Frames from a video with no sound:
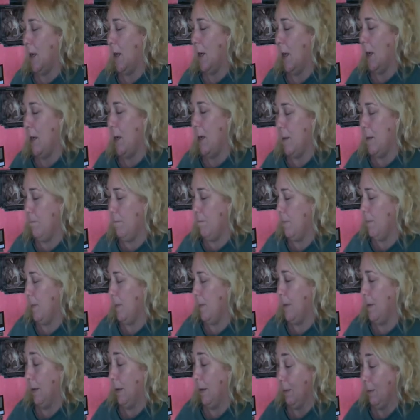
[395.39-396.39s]
Um,
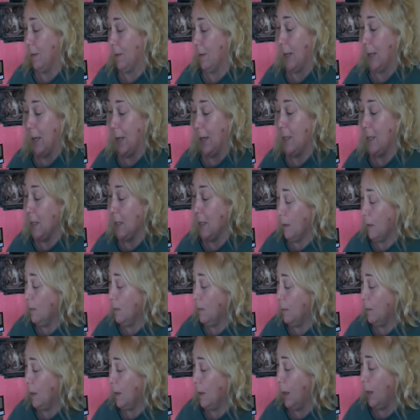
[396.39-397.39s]
like I did,
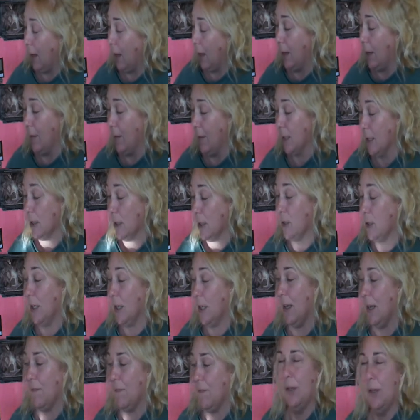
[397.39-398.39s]
and this is
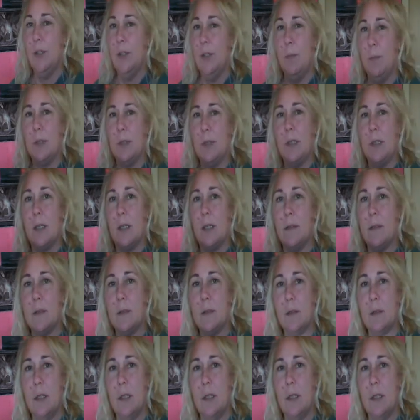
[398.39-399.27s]
going to get filled up with stickers,